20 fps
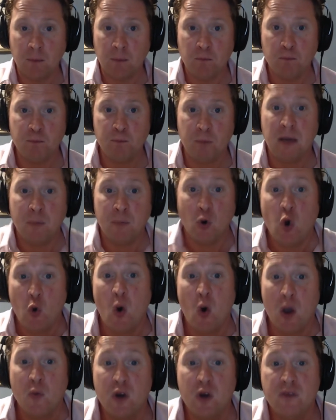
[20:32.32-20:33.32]
people who I
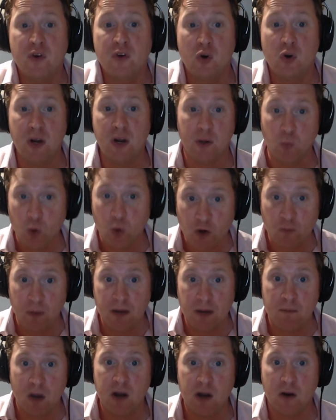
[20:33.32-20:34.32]
would have agreed would have been
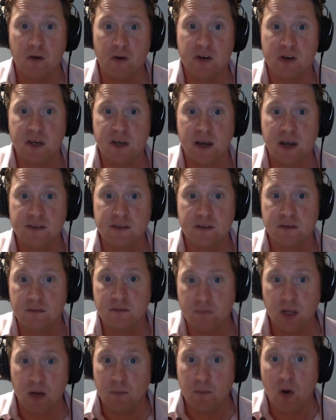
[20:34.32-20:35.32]
minoritized,
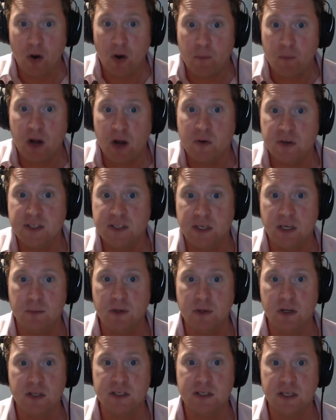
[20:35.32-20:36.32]
minority
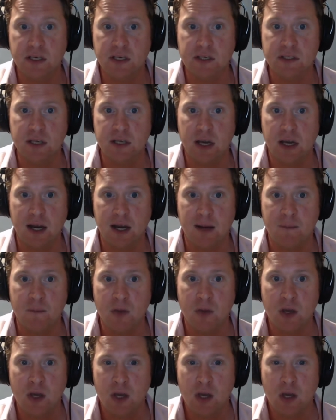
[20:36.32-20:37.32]
communities,
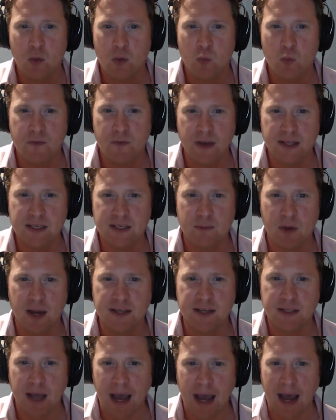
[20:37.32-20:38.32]
were victimized,
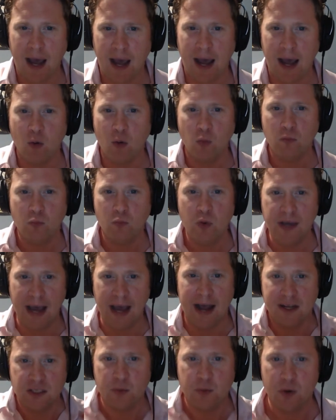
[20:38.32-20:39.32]
how we had
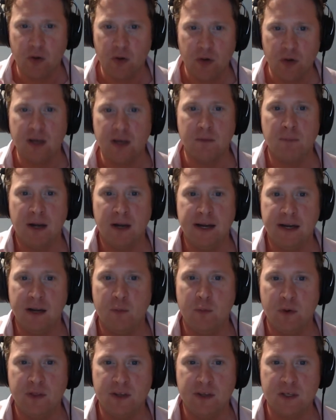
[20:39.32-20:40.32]
to agree completely
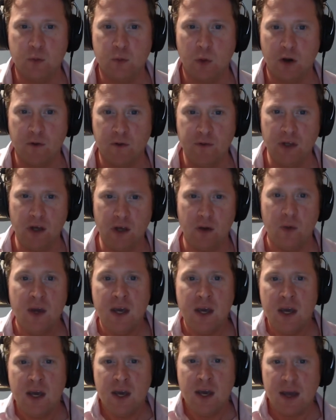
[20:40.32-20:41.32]
with this worldview.
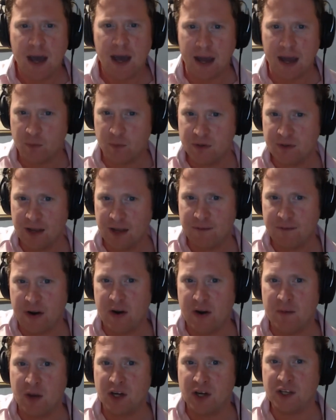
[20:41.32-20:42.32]
And it very
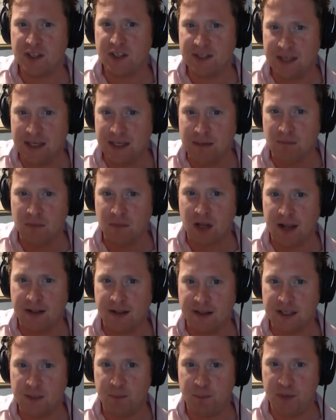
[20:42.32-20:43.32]
much seemed like
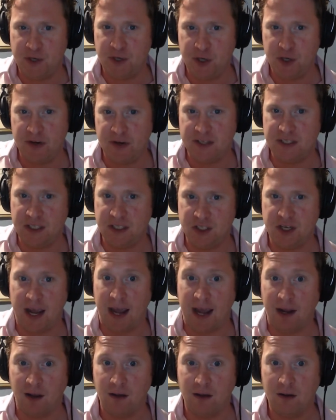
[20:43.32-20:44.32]
this purity
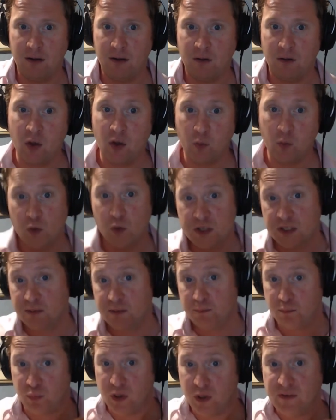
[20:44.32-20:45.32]
check that was
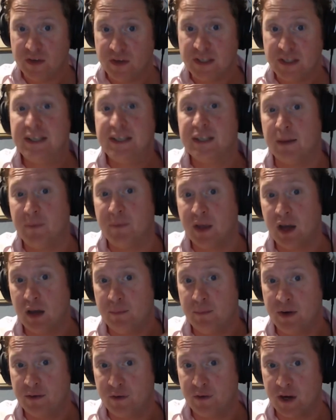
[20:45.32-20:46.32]
previously something I'd
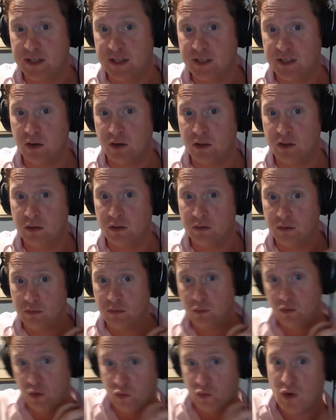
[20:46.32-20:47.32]
been fighting on
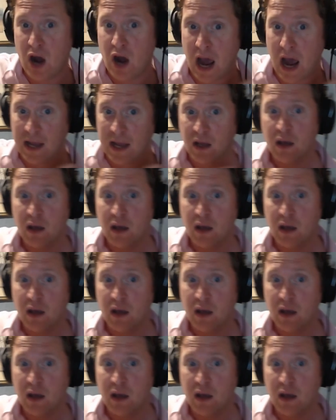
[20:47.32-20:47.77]
the right